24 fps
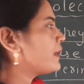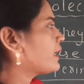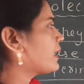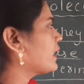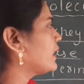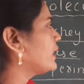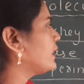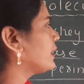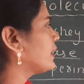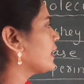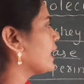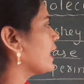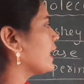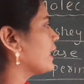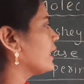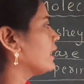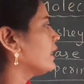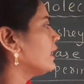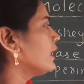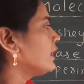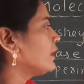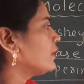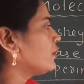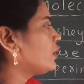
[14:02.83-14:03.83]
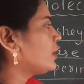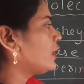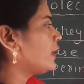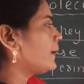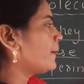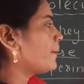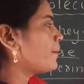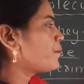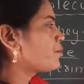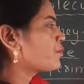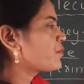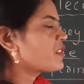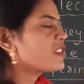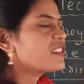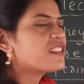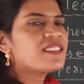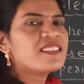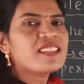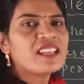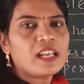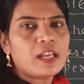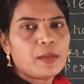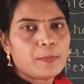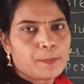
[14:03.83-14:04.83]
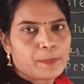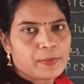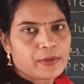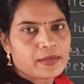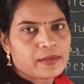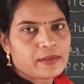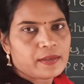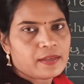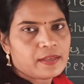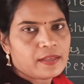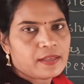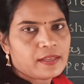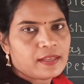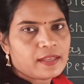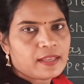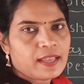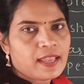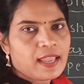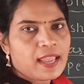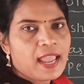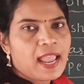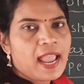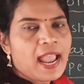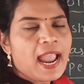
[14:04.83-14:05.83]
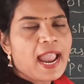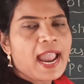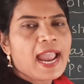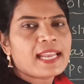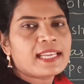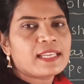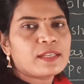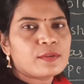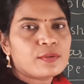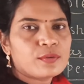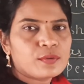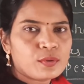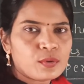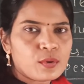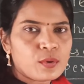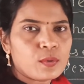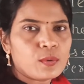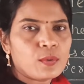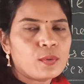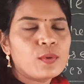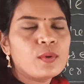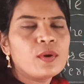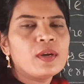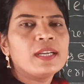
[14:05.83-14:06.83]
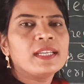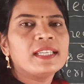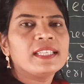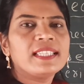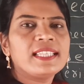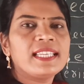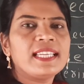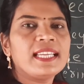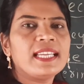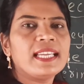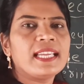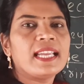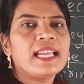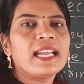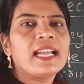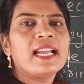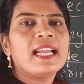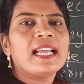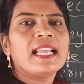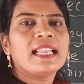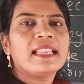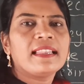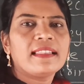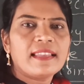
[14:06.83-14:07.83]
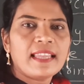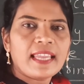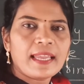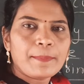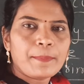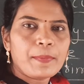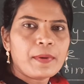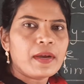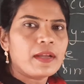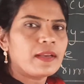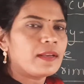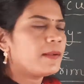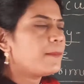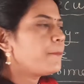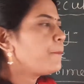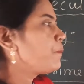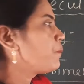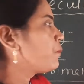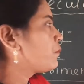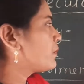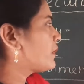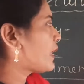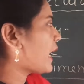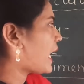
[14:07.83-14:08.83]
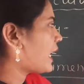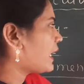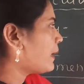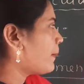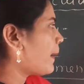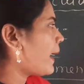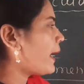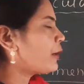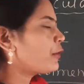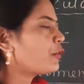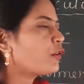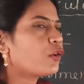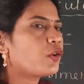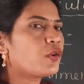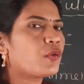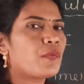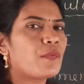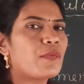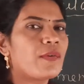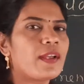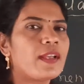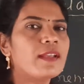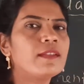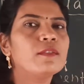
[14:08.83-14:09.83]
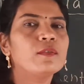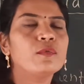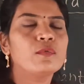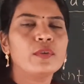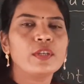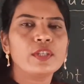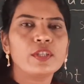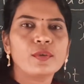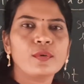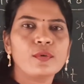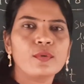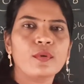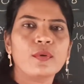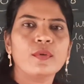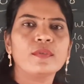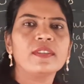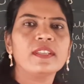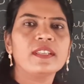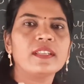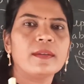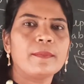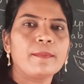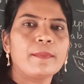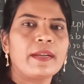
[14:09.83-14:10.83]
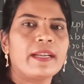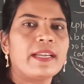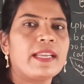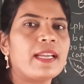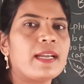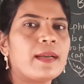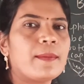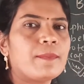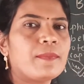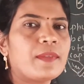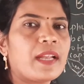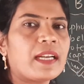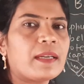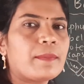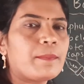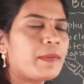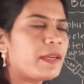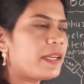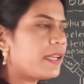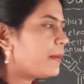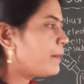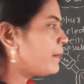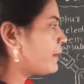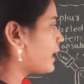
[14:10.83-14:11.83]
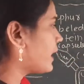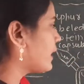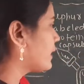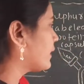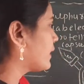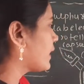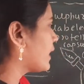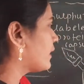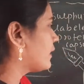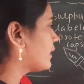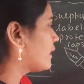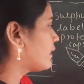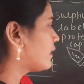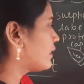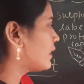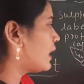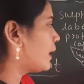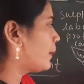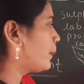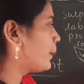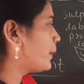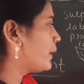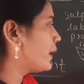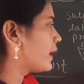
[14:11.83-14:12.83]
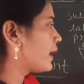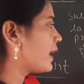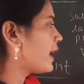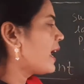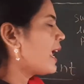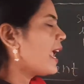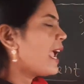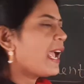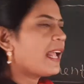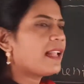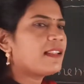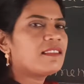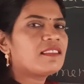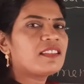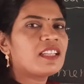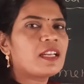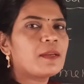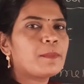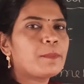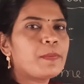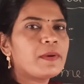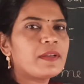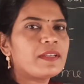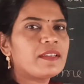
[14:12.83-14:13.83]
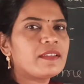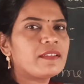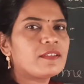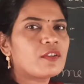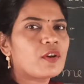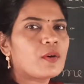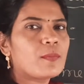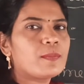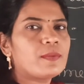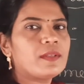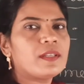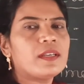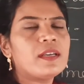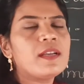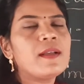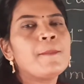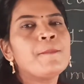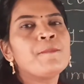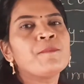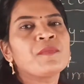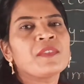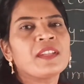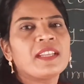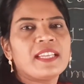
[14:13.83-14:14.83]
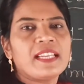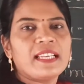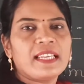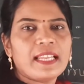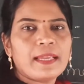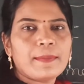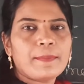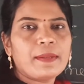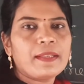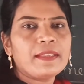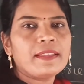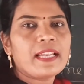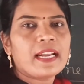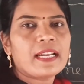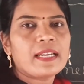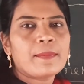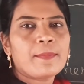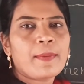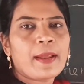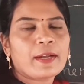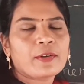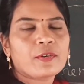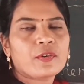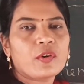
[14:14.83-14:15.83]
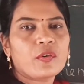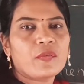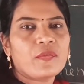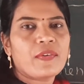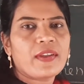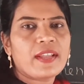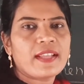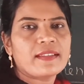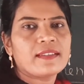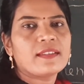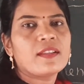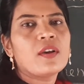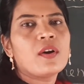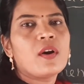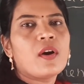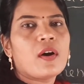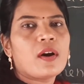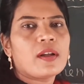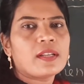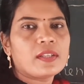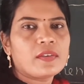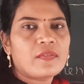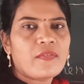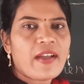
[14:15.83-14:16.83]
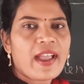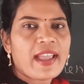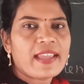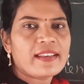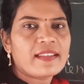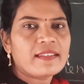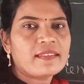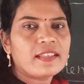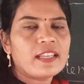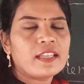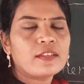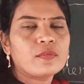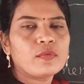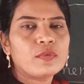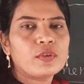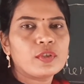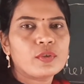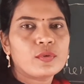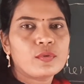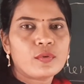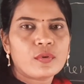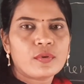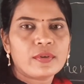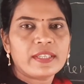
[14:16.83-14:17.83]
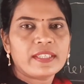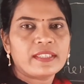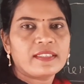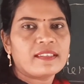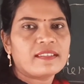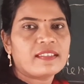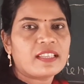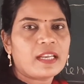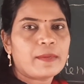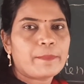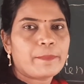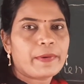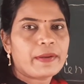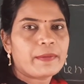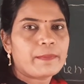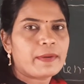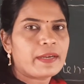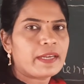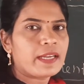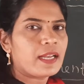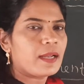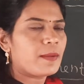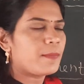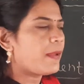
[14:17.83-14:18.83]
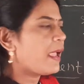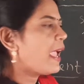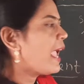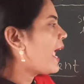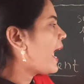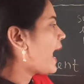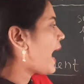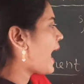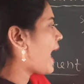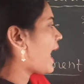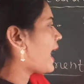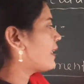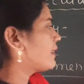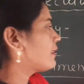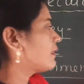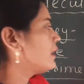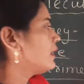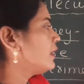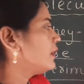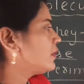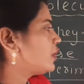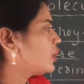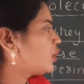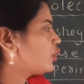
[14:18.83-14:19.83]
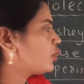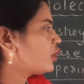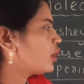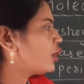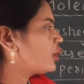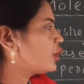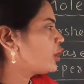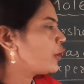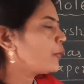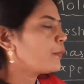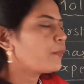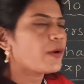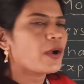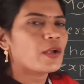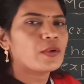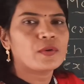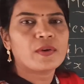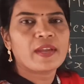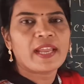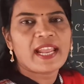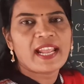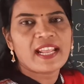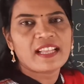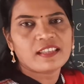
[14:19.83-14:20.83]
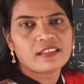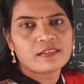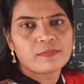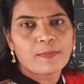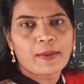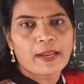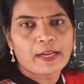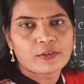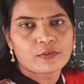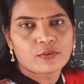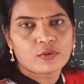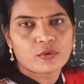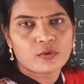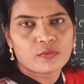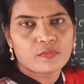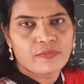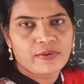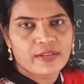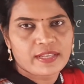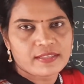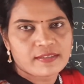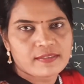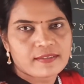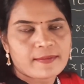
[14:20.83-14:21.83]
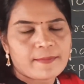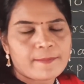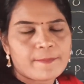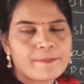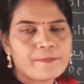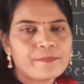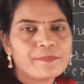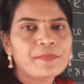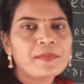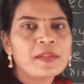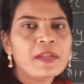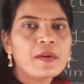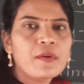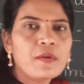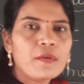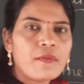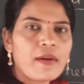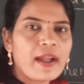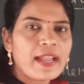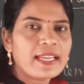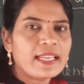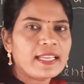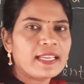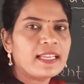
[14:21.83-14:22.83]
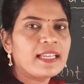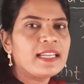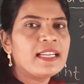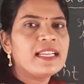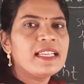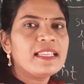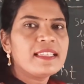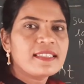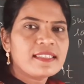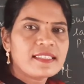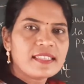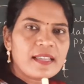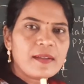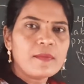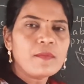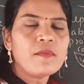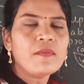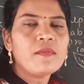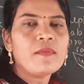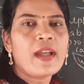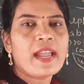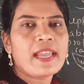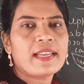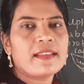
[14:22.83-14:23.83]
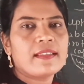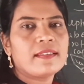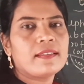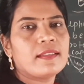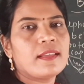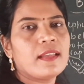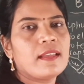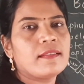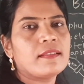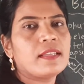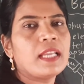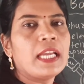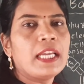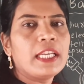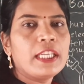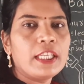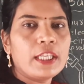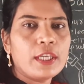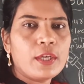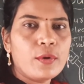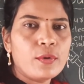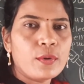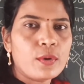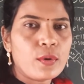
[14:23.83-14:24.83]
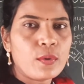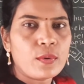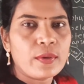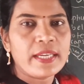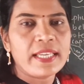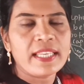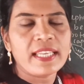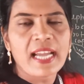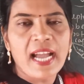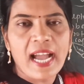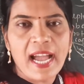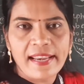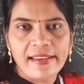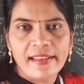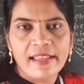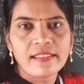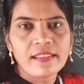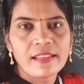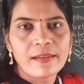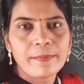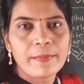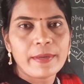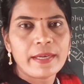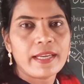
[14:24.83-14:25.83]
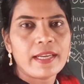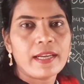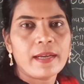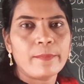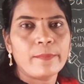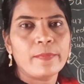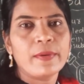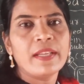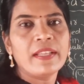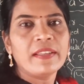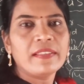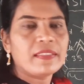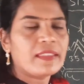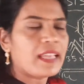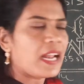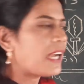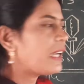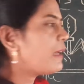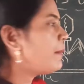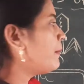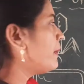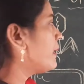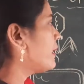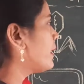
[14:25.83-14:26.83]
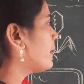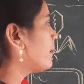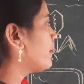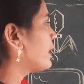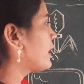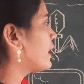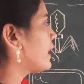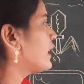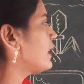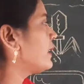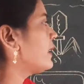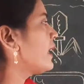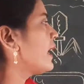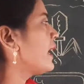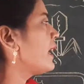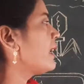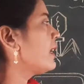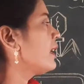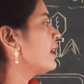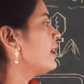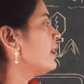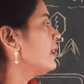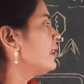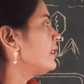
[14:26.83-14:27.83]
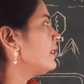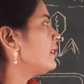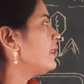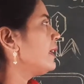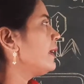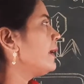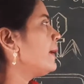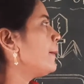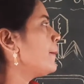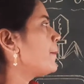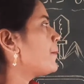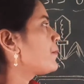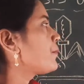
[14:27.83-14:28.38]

contain the sulfur, and so he labeled that bacteriophage which grows in a medium, that medium contains the sulfur, and sulfur is of the, he labeled that bacteriophage or the viruses which grow in the sulfur medium as the 35S bacteriophage. While some viruses he grow in another medium, that medium contain the